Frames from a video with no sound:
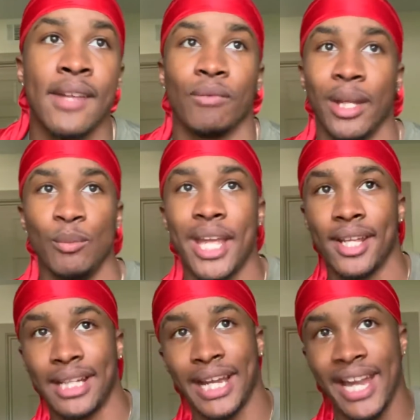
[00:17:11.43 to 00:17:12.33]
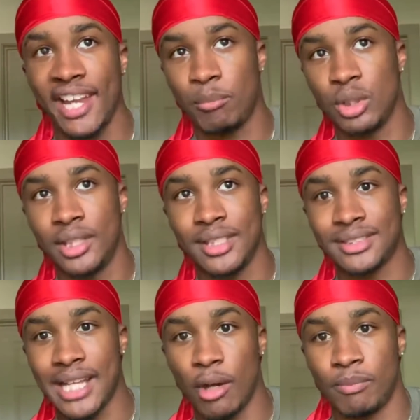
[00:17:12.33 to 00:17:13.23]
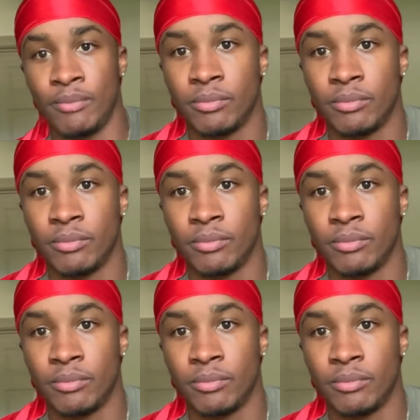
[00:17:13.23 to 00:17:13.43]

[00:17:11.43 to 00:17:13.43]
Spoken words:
Like, we had like an ambulance that...